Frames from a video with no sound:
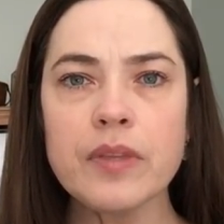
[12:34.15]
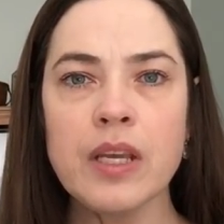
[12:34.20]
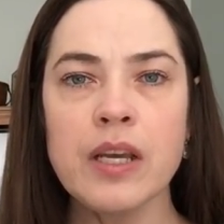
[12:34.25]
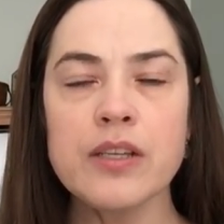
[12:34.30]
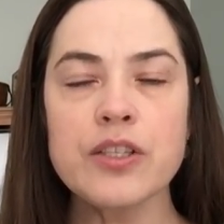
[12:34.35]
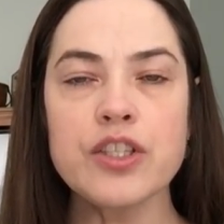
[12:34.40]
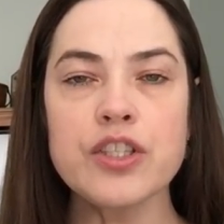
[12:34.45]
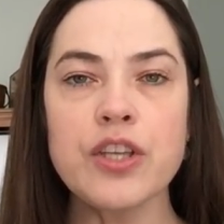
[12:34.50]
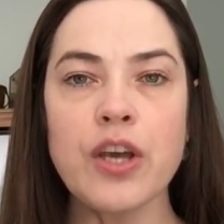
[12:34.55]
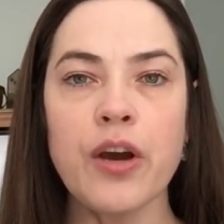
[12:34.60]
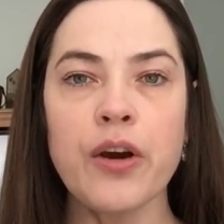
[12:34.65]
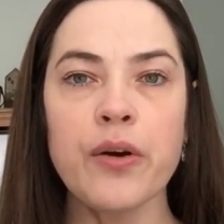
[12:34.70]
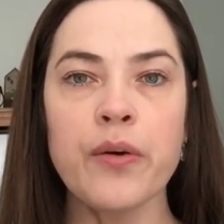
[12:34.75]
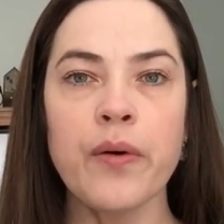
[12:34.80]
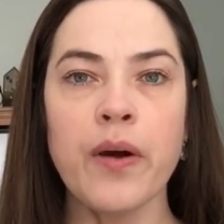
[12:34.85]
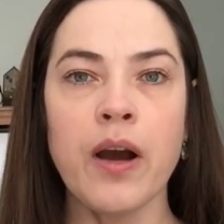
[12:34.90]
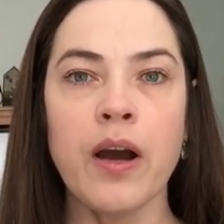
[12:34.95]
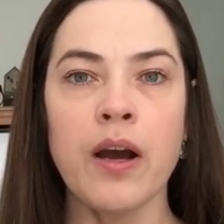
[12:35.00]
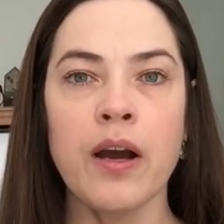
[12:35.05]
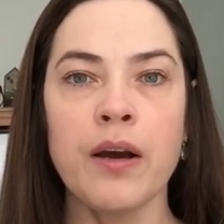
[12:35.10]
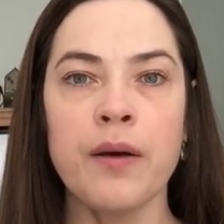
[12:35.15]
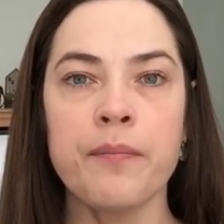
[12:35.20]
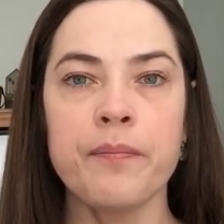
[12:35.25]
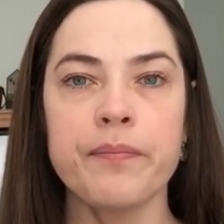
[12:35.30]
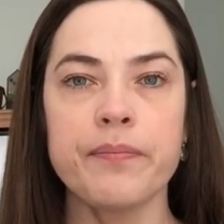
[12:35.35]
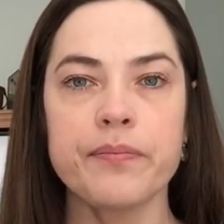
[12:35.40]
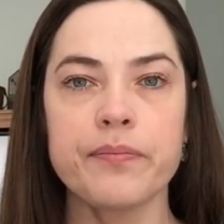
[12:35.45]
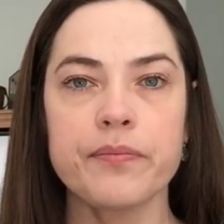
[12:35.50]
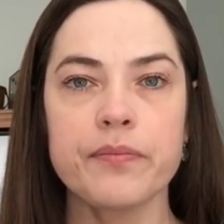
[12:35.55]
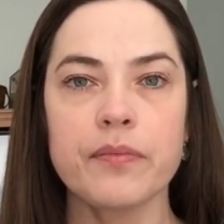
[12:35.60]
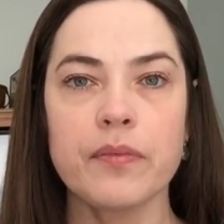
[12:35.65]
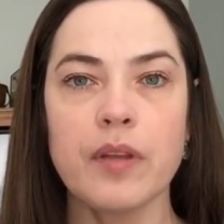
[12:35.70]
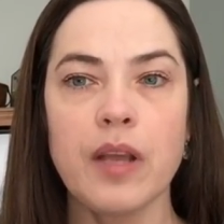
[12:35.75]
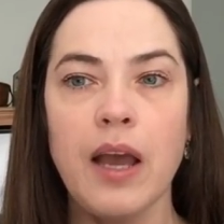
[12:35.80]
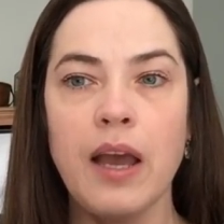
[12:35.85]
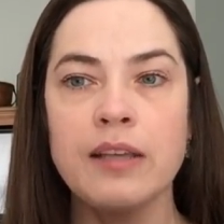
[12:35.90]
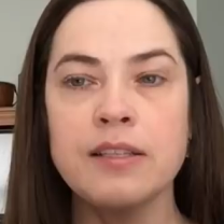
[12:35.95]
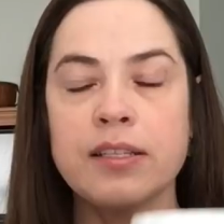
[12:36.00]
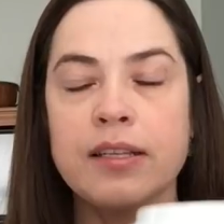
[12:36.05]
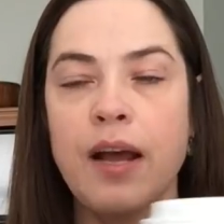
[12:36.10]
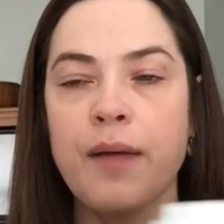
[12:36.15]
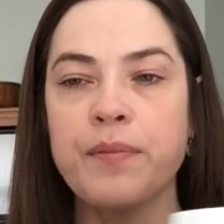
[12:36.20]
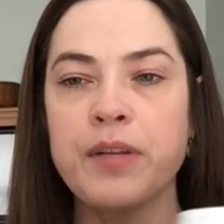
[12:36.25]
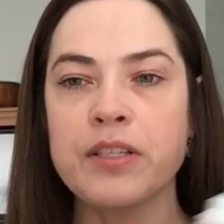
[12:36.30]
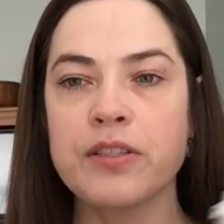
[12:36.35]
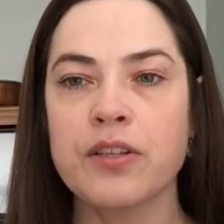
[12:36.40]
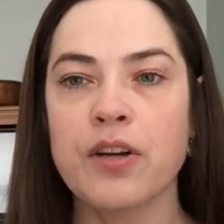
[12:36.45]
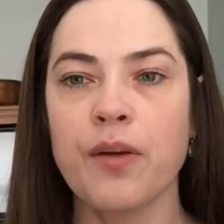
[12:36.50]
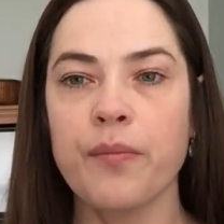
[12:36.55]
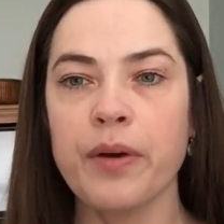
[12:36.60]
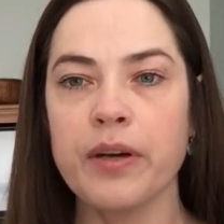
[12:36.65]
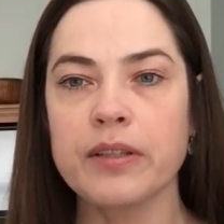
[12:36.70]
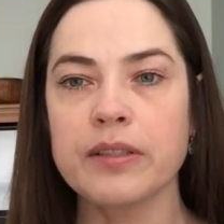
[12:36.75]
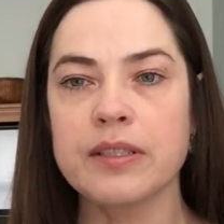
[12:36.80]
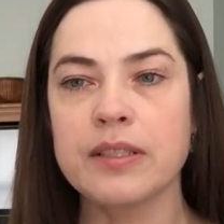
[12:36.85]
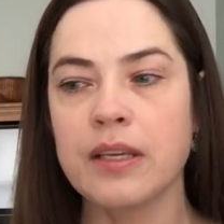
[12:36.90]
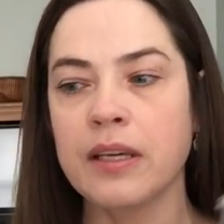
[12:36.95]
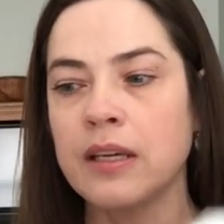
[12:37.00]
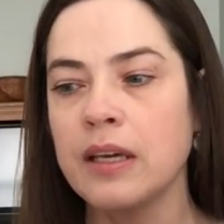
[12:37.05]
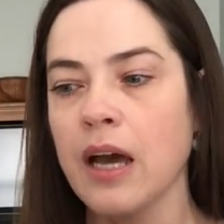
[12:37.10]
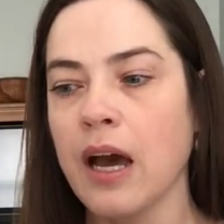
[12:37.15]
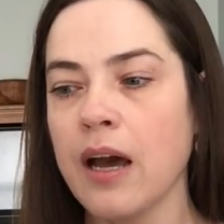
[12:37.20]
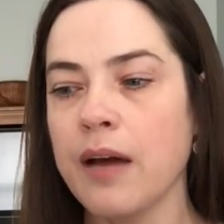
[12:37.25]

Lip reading: So I stopped at Starbucks and